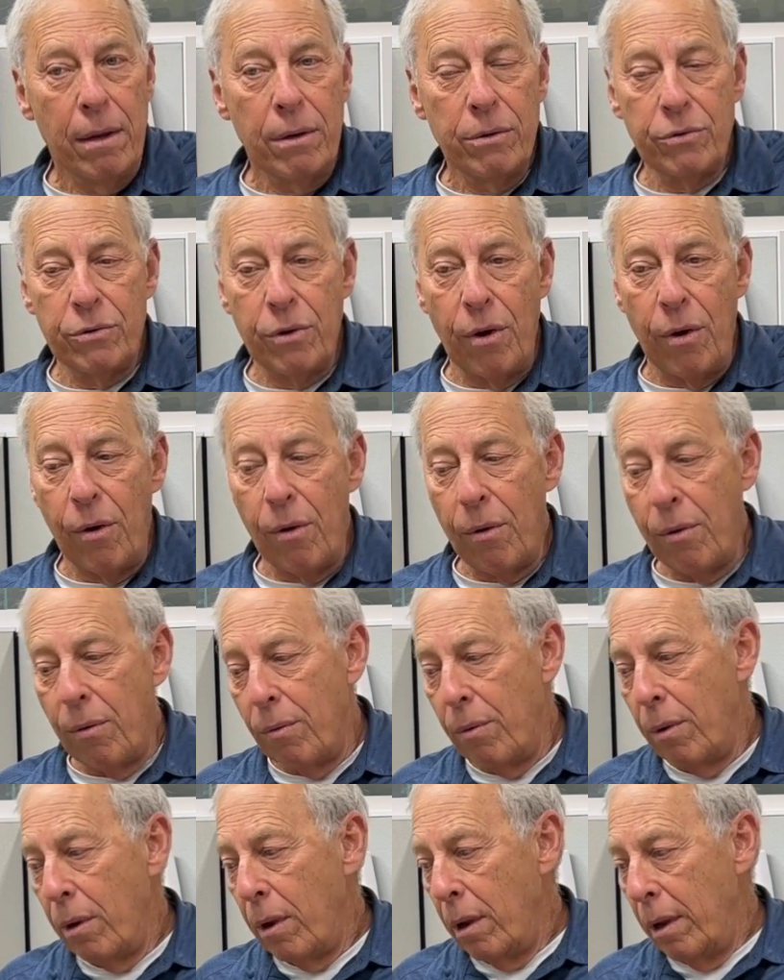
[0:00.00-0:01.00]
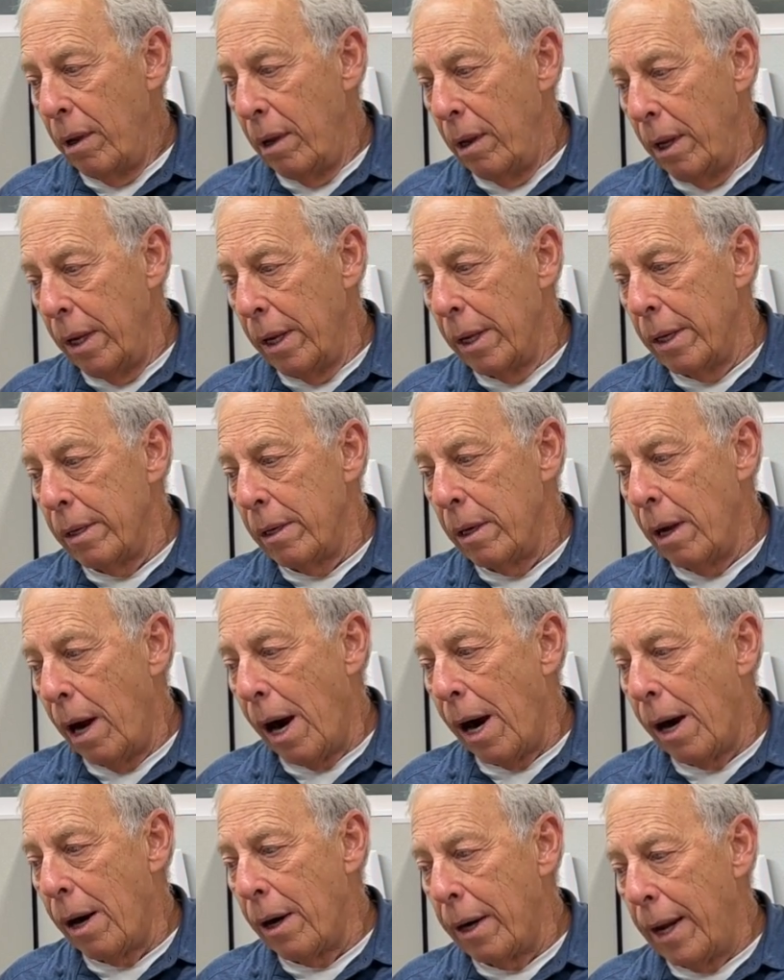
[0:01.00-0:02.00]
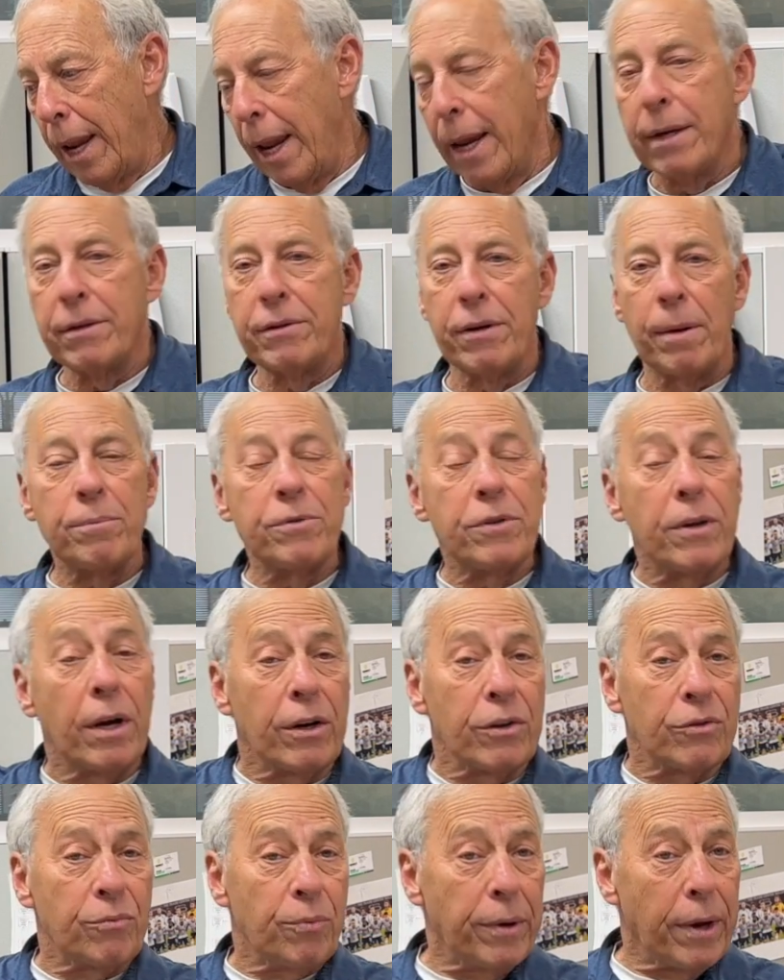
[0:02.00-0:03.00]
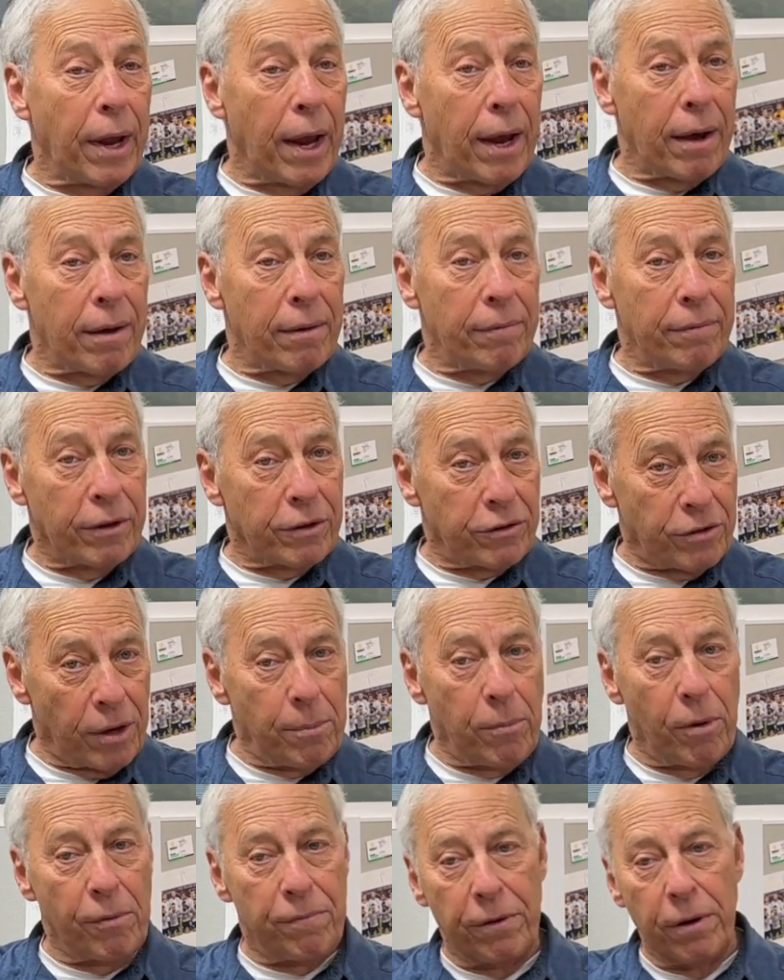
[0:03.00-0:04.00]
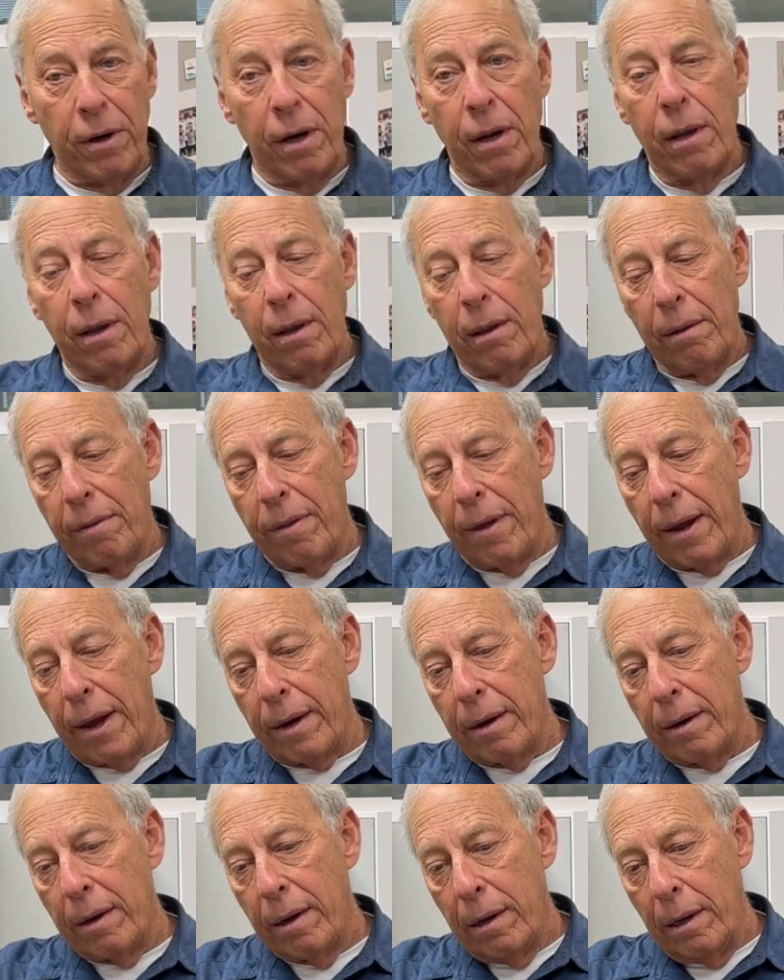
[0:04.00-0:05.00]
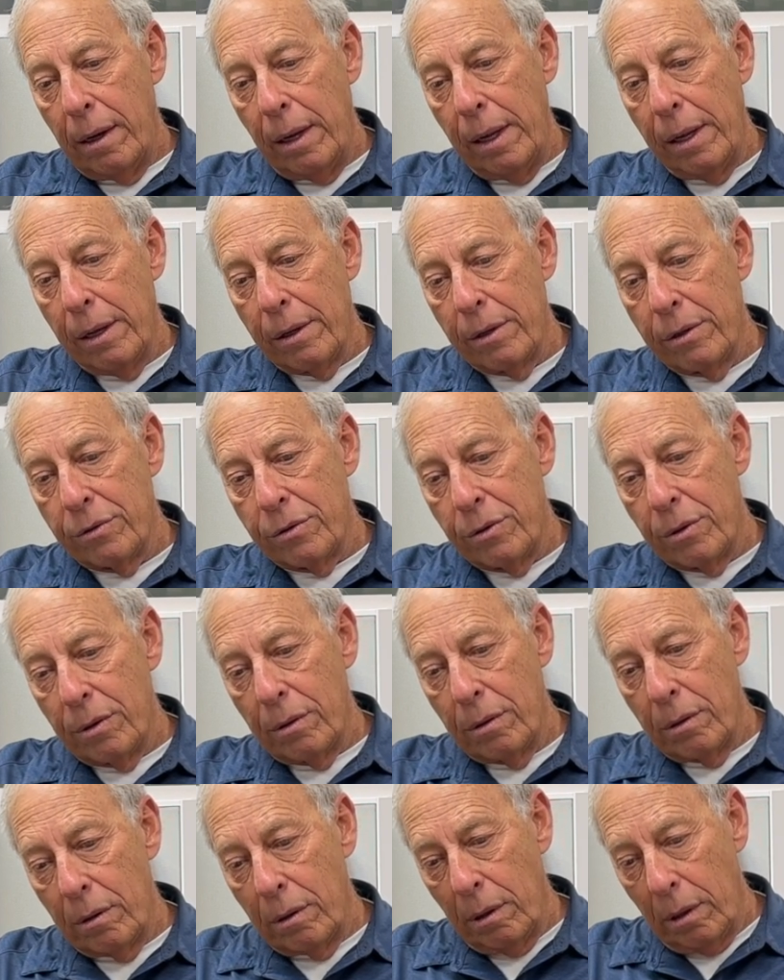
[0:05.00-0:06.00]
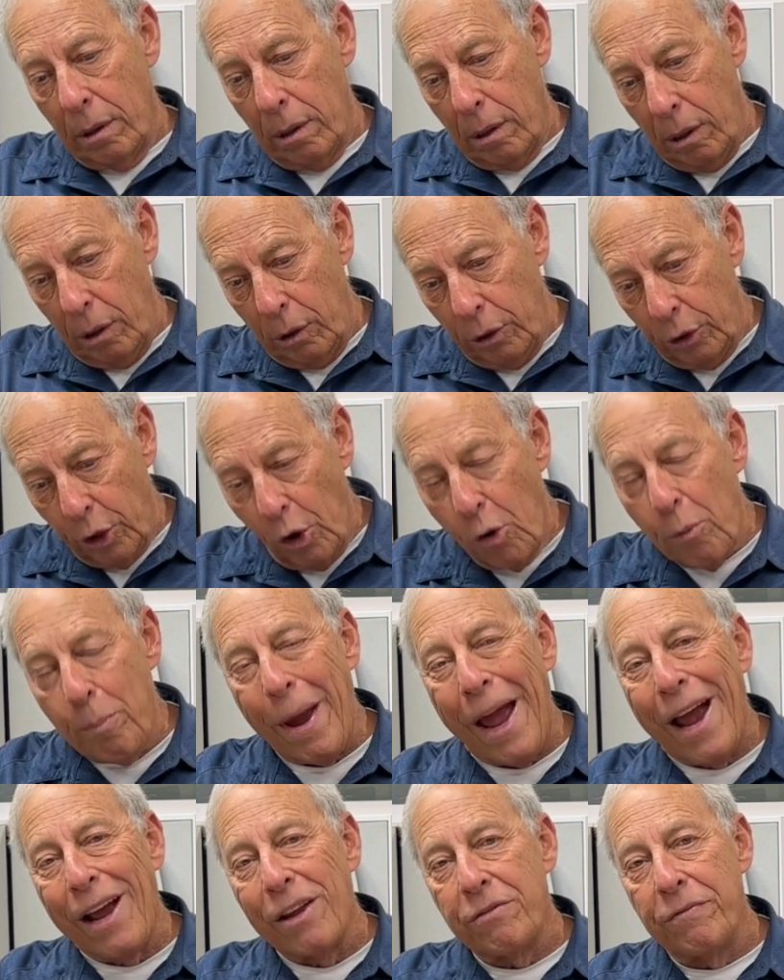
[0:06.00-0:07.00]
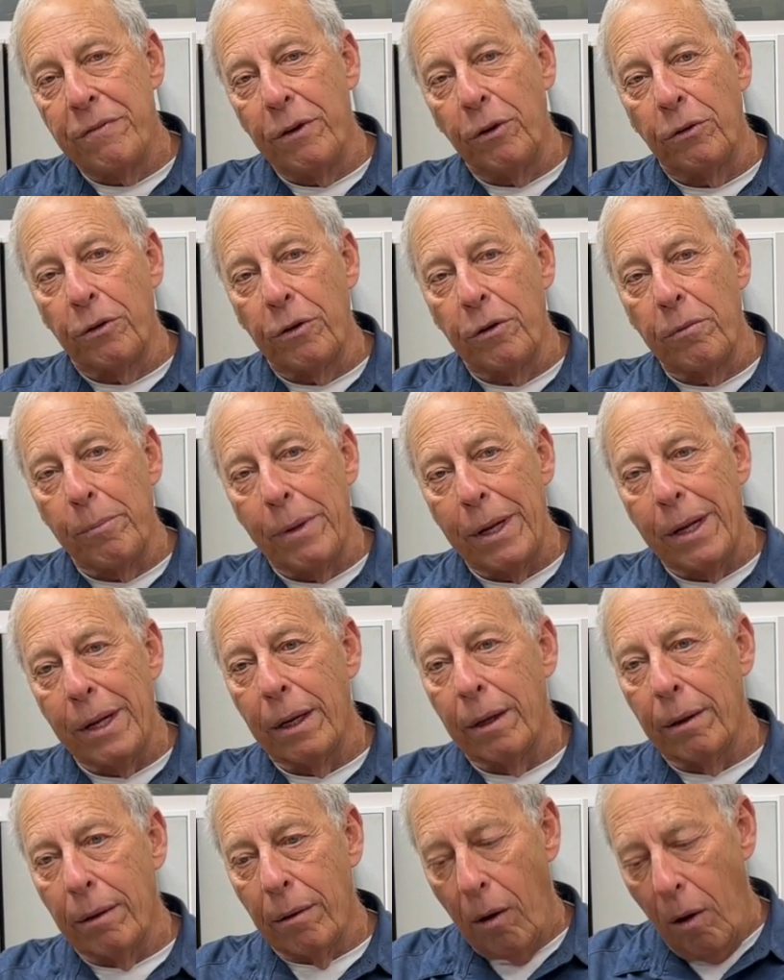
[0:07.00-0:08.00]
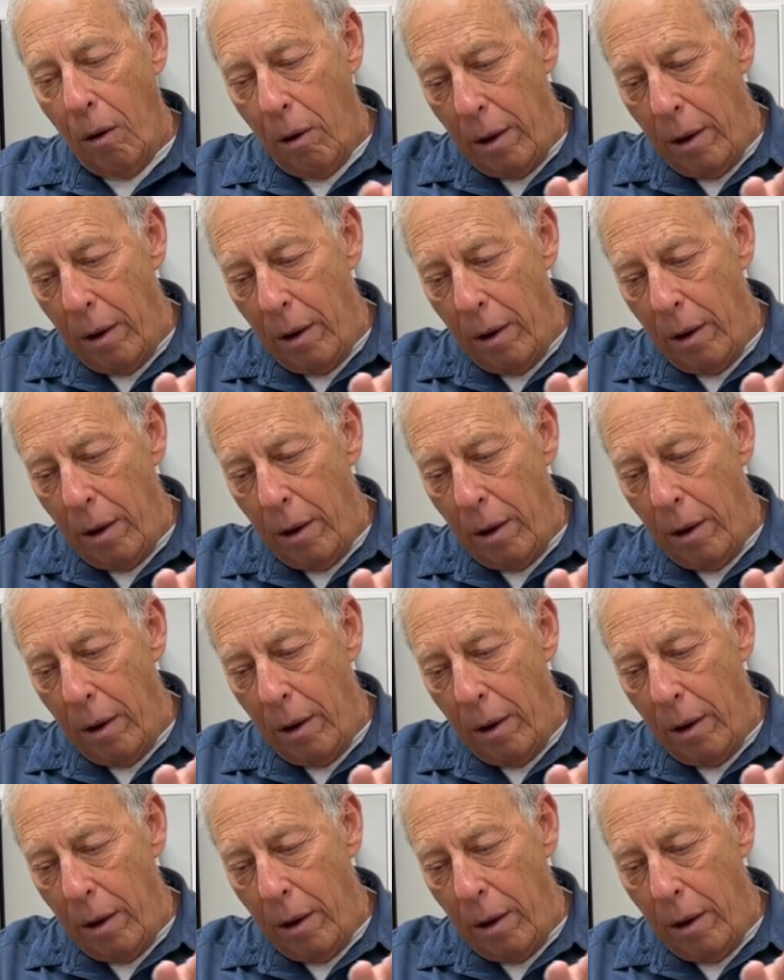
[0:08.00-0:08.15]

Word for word: So in our case upstairs we have a subwoofer that is low pass filtered, meaning